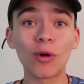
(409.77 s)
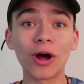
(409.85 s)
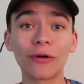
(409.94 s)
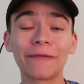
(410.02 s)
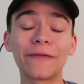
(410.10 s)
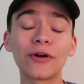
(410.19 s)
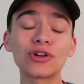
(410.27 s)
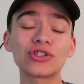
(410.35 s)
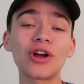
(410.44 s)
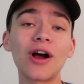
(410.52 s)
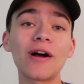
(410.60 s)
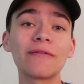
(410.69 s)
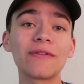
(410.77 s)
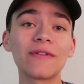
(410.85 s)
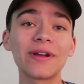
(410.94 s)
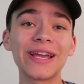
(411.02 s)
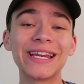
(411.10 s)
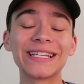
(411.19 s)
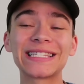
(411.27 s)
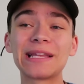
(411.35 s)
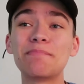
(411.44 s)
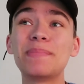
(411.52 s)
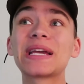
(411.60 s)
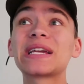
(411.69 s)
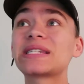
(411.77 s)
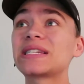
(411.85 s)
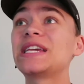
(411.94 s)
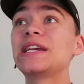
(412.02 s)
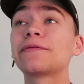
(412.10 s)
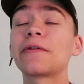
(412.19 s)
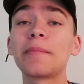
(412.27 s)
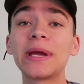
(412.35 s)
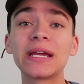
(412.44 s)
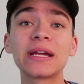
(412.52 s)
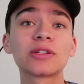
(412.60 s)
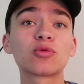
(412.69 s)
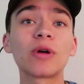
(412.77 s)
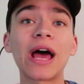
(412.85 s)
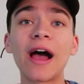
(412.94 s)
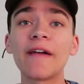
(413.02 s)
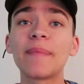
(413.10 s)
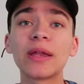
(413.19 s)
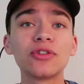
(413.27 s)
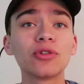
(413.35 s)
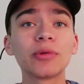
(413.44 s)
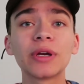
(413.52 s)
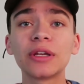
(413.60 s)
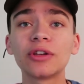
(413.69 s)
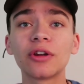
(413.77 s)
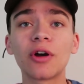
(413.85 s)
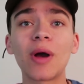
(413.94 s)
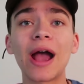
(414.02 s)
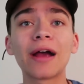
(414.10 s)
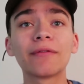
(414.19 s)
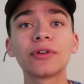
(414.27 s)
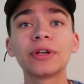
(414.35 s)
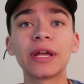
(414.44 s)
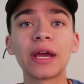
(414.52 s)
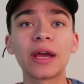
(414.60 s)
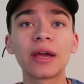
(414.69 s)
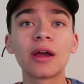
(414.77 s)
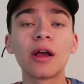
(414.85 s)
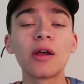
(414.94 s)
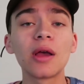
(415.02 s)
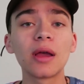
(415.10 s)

Well, first off, and it's the biggest key for me, it's what I've been doing, you know, every day.